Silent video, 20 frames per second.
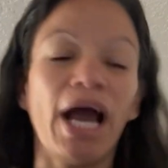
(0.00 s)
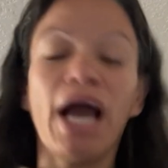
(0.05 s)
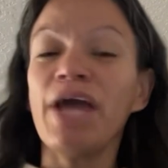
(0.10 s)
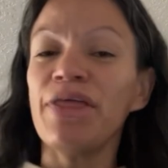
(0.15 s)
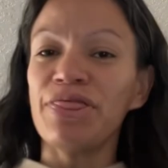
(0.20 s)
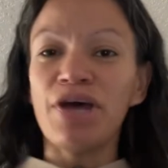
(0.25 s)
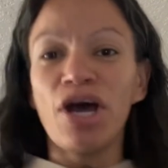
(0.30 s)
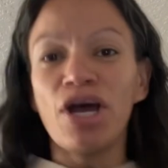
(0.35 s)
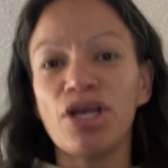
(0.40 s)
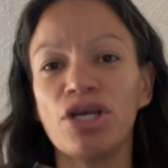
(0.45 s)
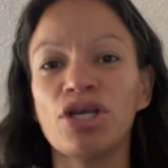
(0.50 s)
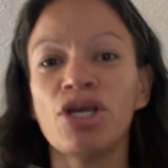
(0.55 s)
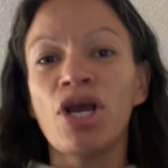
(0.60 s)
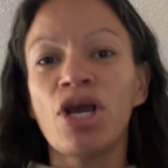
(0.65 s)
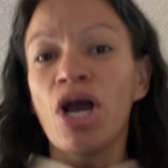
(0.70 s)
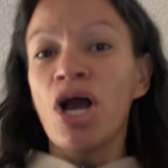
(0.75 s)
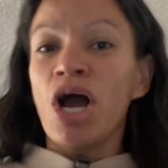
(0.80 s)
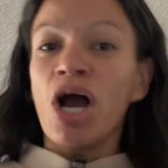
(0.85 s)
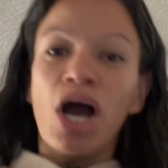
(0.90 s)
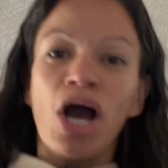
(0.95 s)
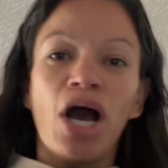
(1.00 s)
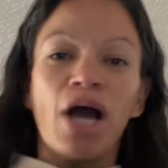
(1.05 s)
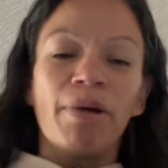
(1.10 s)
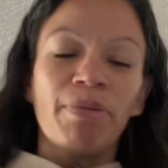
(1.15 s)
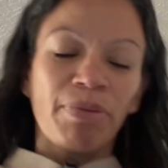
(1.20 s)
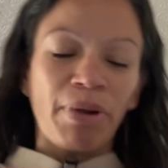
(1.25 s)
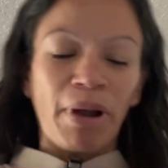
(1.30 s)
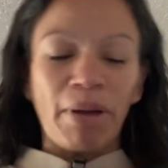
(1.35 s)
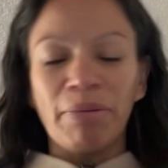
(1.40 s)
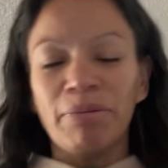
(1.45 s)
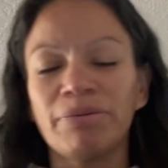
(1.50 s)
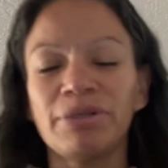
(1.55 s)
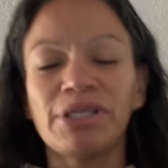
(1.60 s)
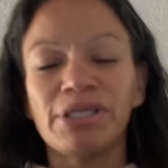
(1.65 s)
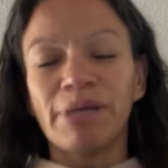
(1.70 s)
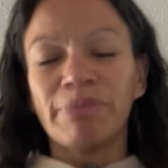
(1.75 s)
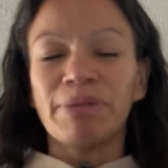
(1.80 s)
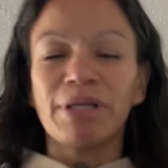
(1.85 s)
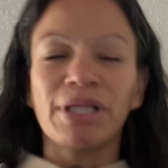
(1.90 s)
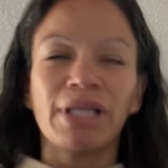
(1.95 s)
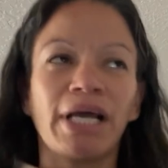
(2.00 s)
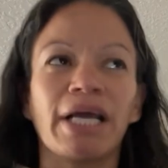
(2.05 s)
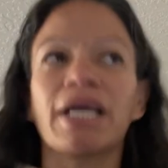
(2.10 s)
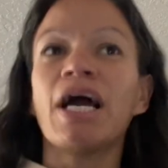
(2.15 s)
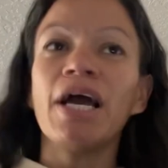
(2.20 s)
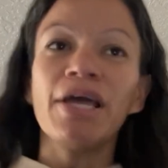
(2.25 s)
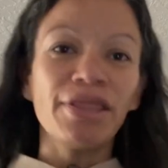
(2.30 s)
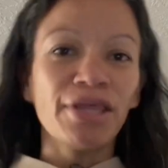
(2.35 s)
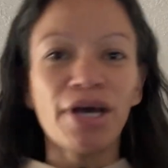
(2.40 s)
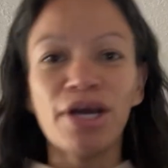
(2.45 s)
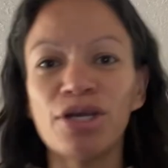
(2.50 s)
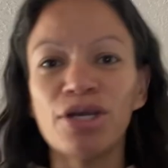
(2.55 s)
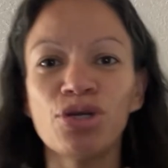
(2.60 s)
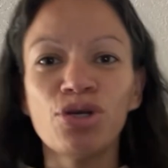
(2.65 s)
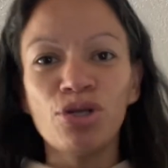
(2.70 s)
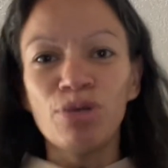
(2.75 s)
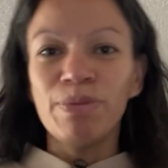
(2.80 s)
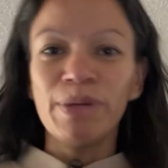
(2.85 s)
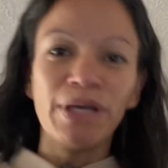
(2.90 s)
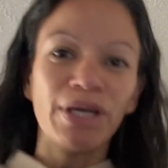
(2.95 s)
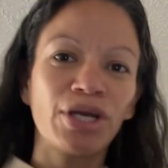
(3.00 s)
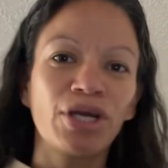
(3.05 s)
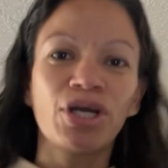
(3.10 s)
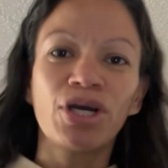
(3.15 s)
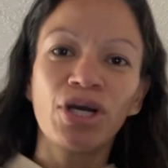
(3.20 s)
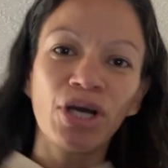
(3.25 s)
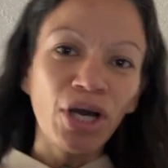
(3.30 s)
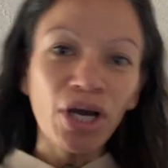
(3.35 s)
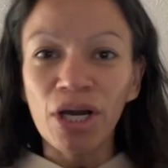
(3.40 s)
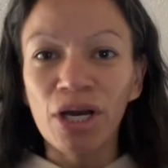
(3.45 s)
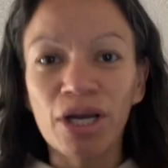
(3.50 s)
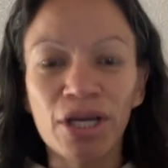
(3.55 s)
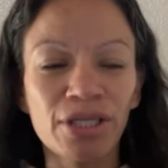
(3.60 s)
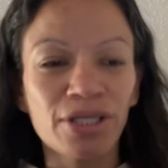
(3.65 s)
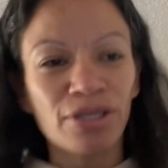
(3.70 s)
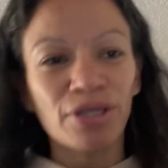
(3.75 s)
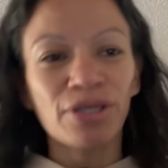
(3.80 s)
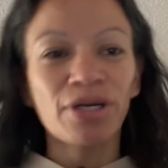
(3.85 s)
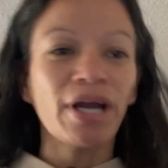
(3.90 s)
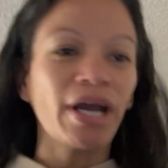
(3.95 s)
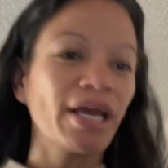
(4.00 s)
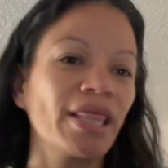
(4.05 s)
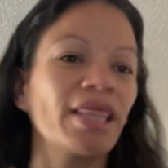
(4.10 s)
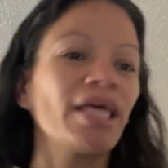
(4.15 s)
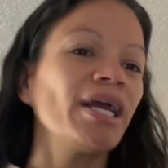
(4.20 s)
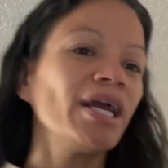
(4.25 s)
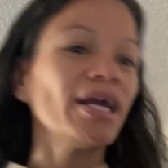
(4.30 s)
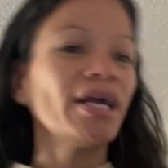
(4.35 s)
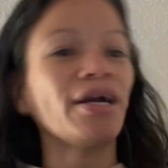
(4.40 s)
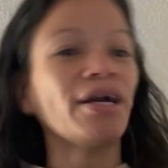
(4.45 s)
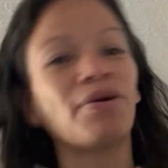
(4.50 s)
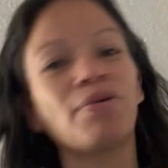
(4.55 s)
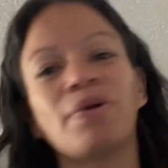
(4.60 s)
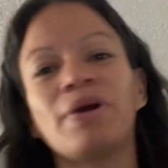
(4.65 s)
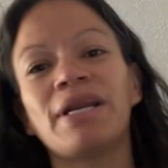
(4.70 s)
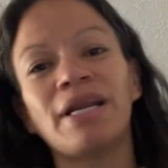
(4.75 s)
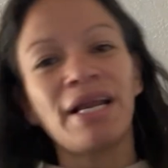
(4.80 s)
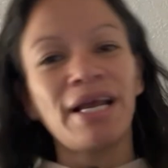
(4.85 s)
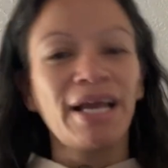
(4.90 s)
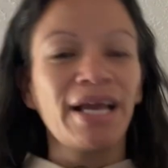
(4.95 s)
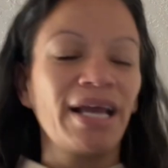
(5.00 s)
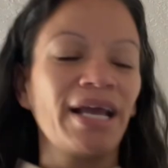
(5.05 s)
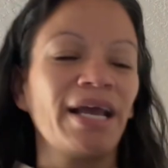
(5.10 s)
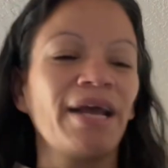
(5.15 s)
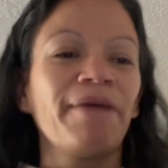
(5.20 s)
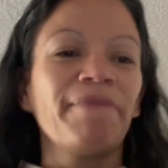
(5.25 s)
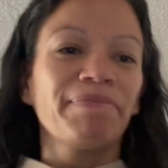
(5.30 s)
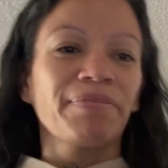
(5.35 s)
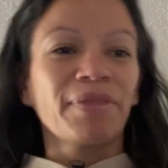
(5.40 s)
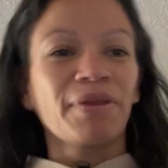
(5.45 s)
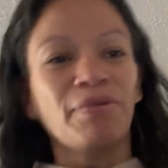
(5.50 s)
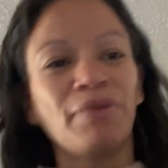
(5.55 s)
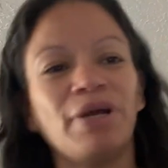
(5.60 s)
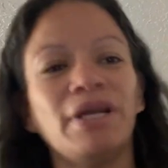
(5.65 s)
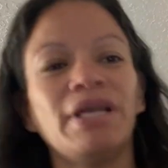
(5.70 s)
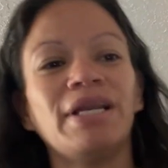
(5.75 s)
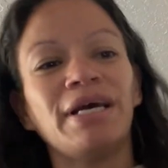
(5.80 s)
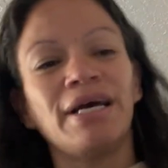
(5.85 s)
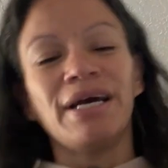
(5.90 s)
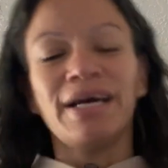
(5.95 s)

I thought probably something like, I thought you'd be cooked right there when when